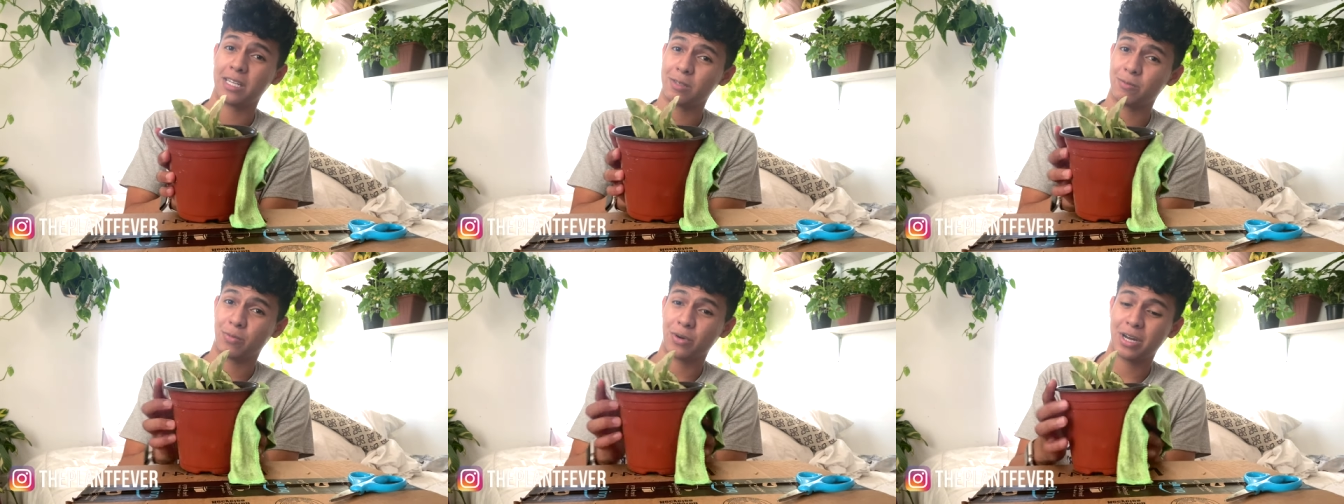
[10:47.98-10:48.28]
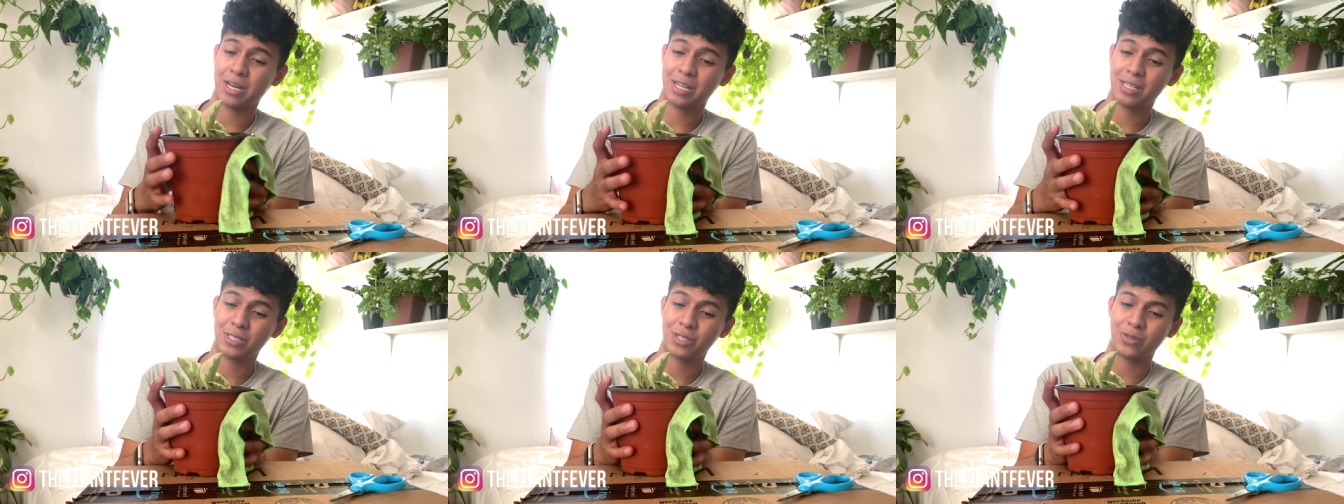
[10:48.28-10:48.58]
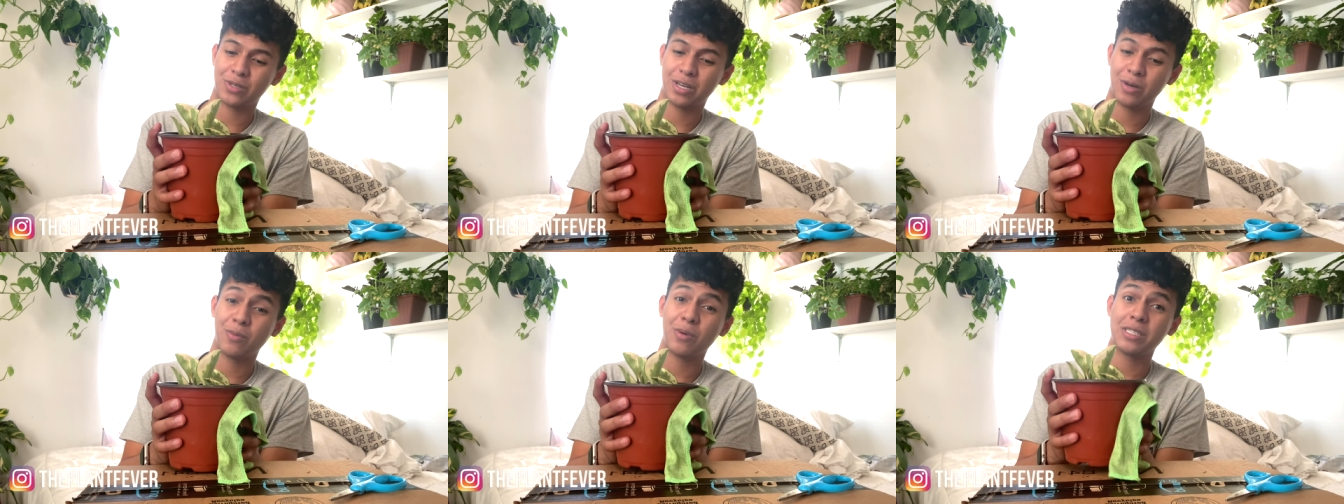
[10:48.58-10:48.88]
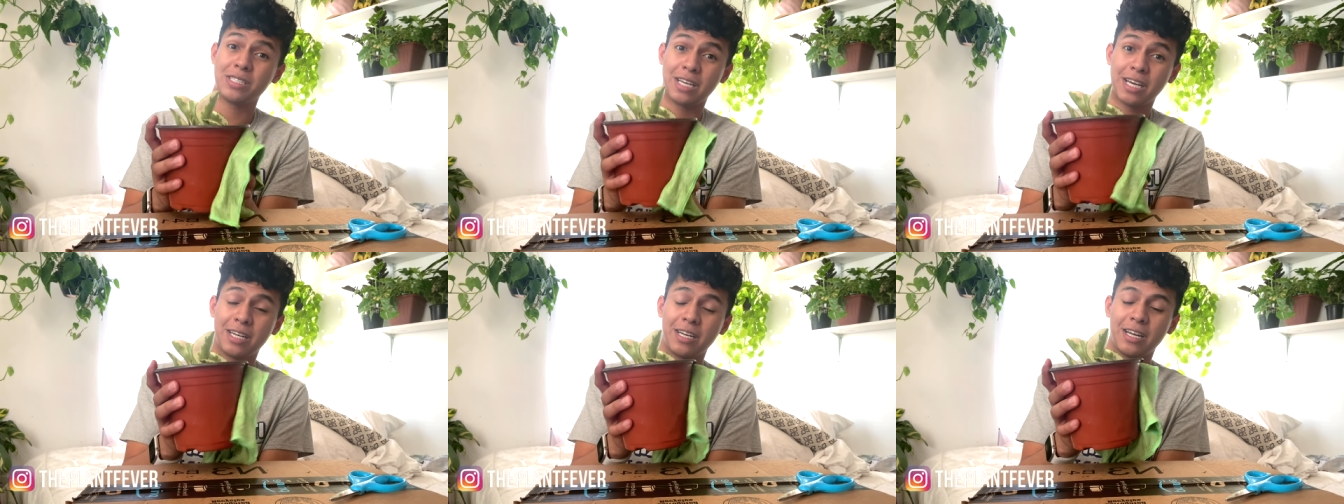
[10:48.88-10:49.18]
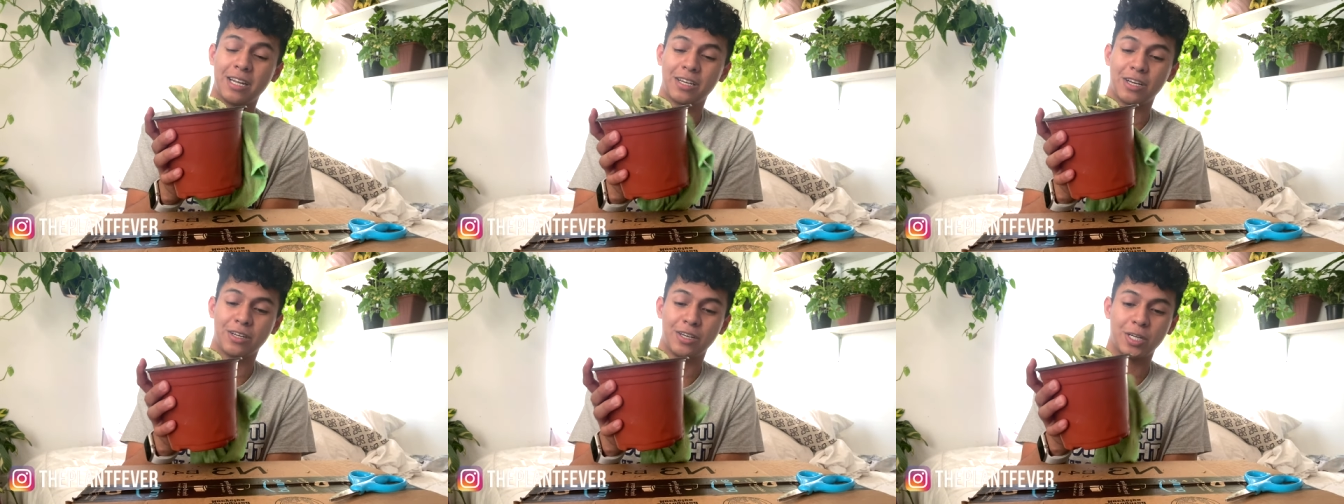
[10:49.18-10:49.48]
bright and it was getting
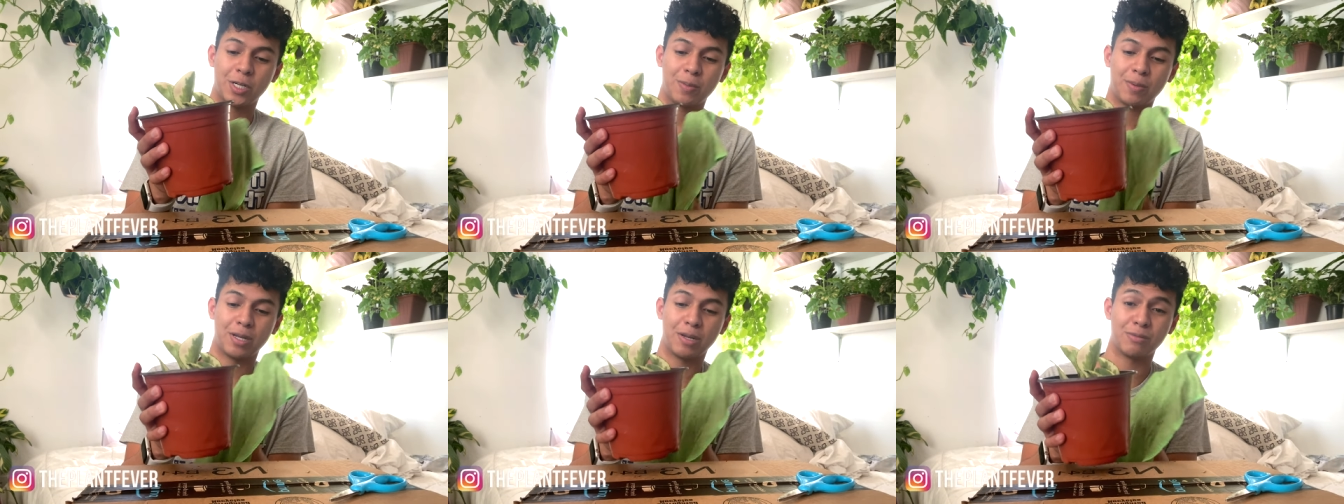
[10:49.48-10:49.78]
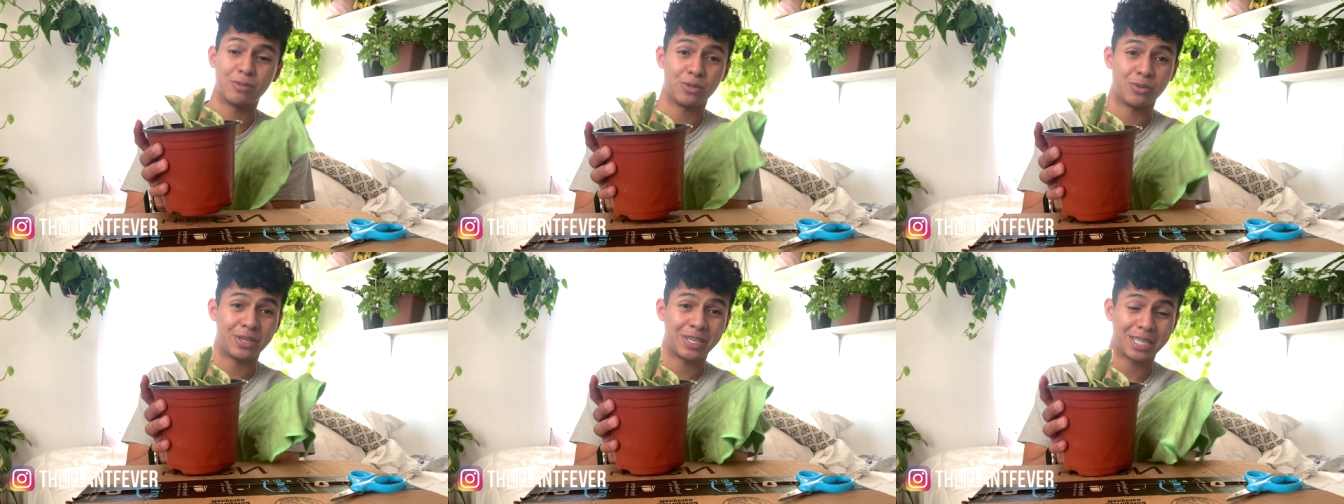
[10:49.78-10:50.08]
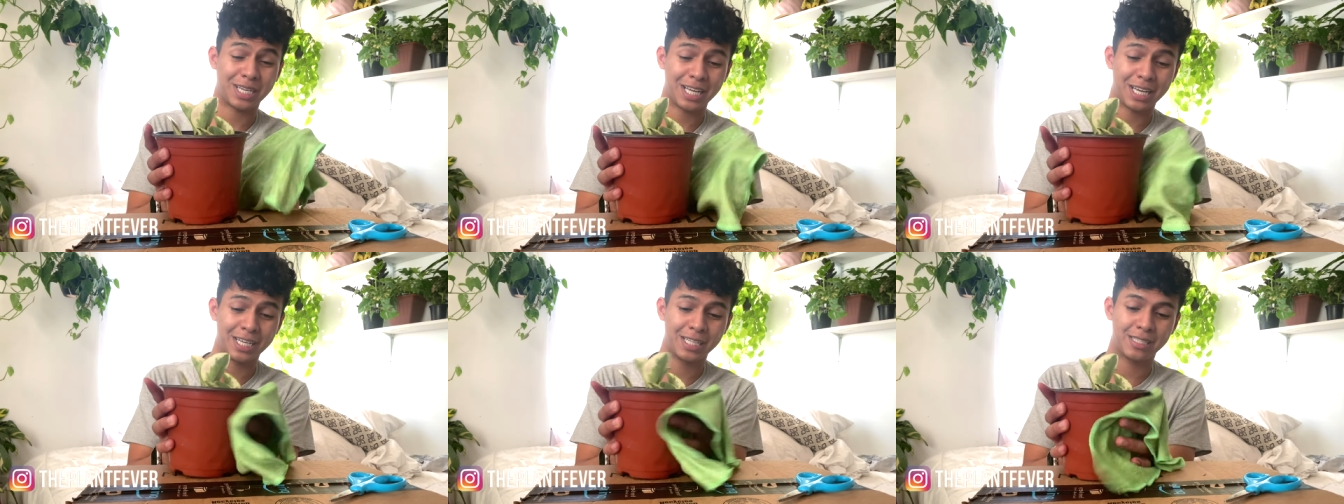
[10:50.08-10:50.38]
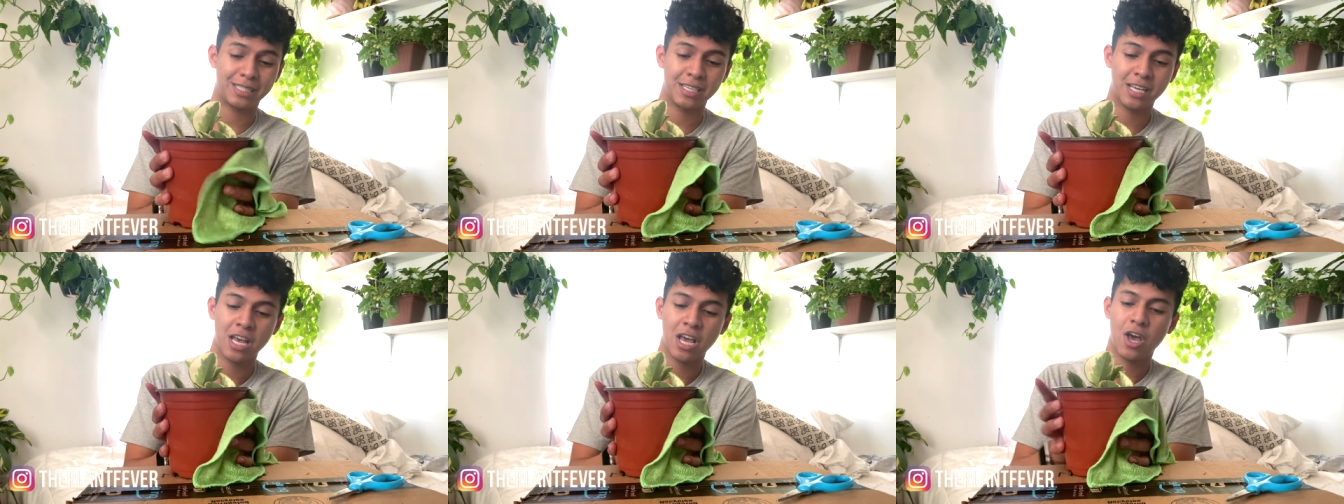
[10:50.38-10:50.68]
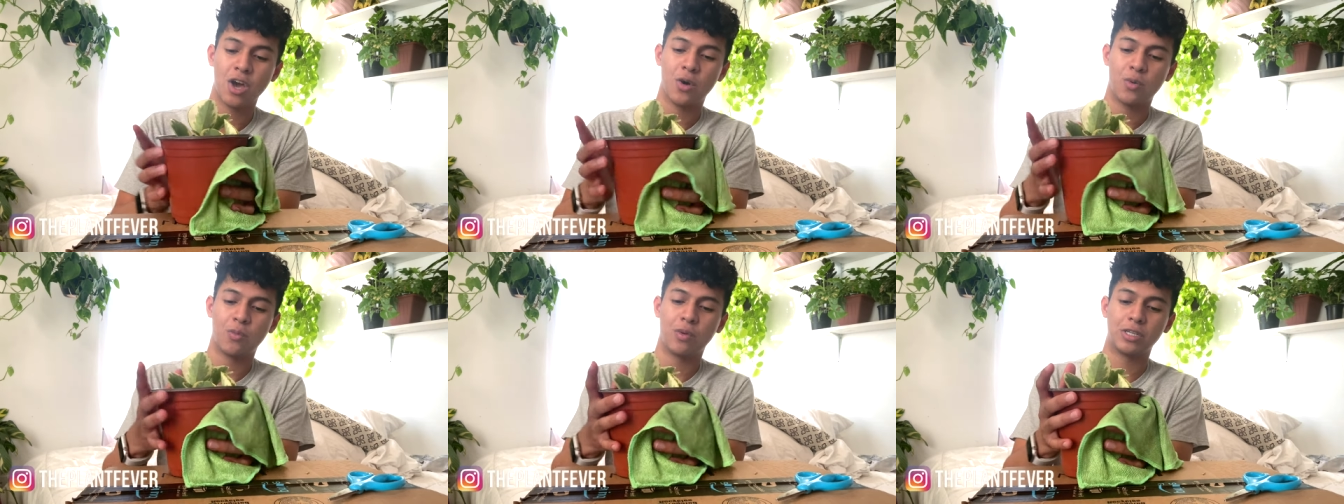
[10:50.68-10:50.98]
like a good amount of direct lights,
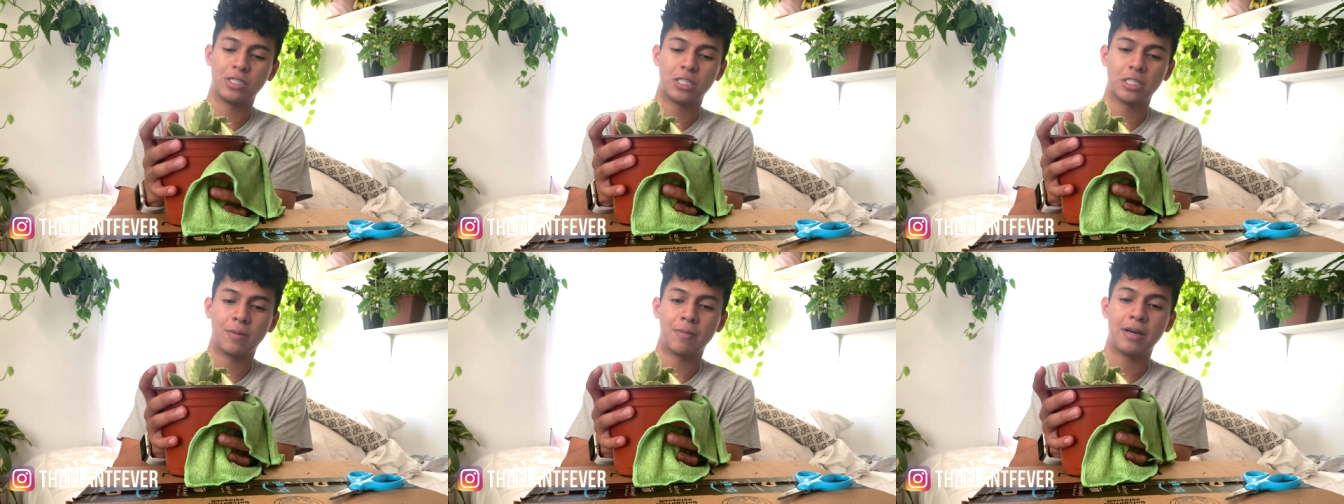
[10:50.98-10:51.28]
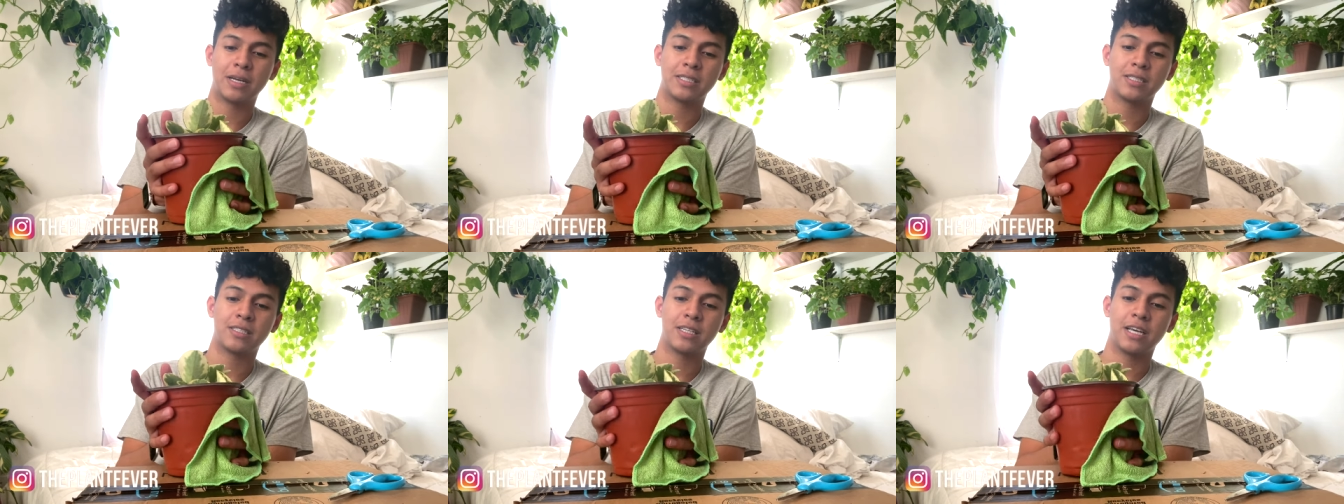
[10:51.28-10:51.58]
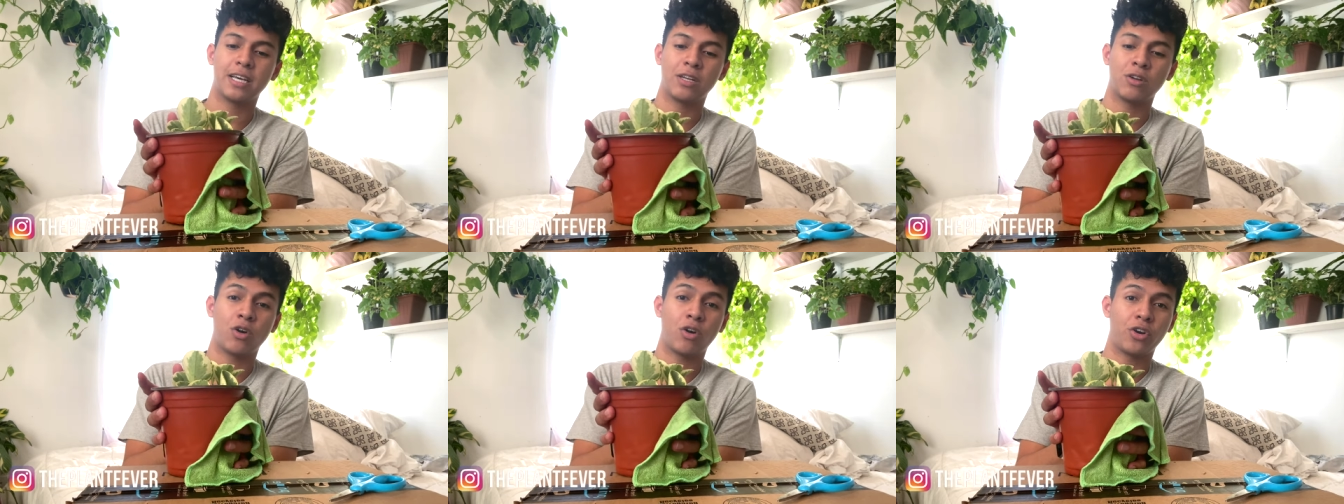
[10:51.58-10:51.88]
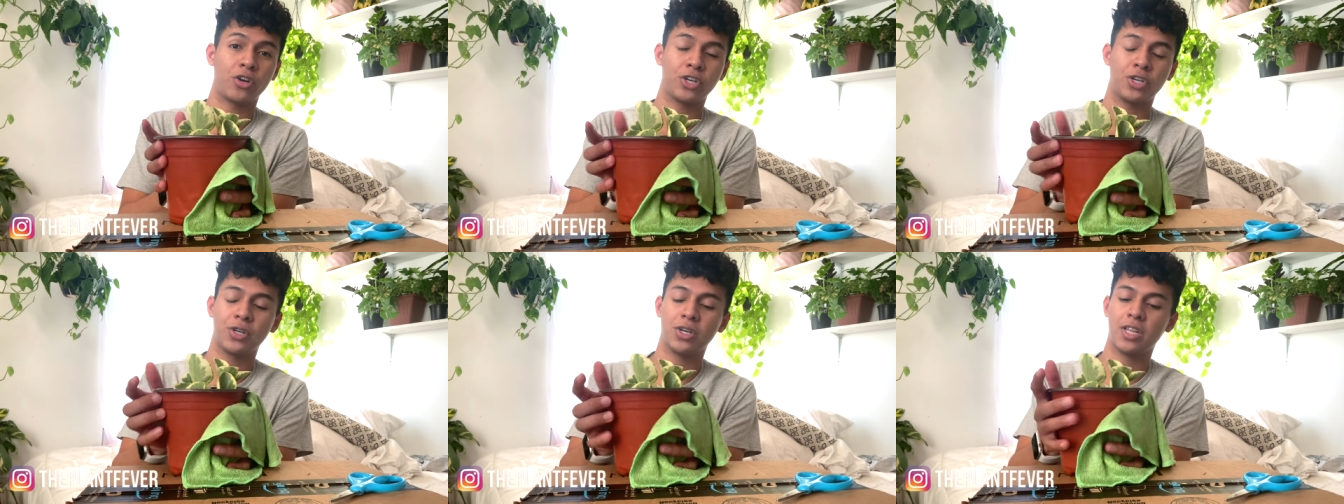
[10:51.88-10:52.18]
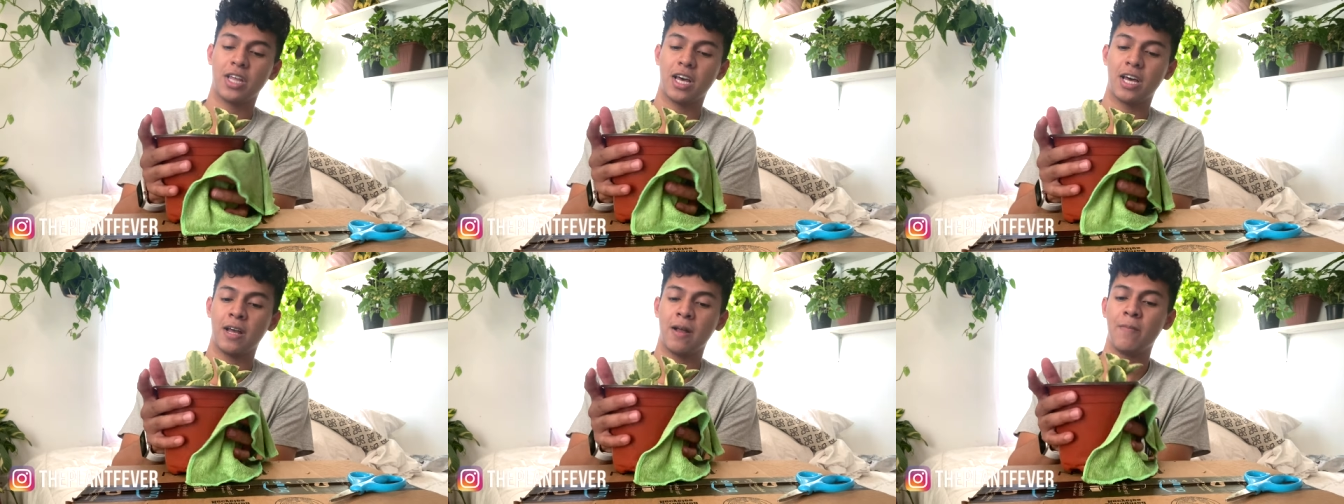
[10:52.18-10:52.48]
which some might say and argue
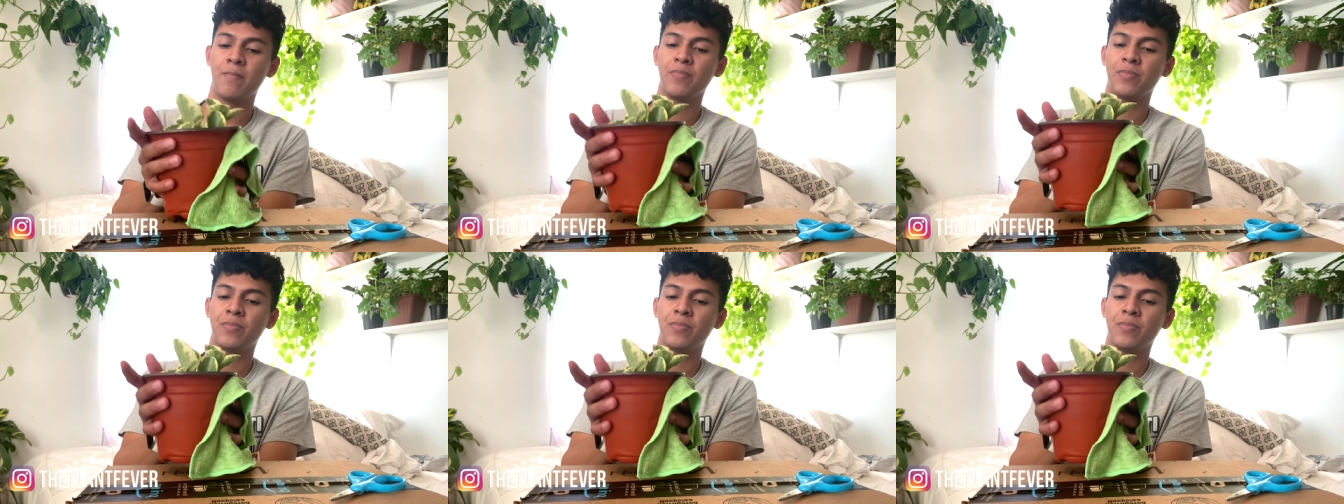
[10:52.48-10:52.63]
that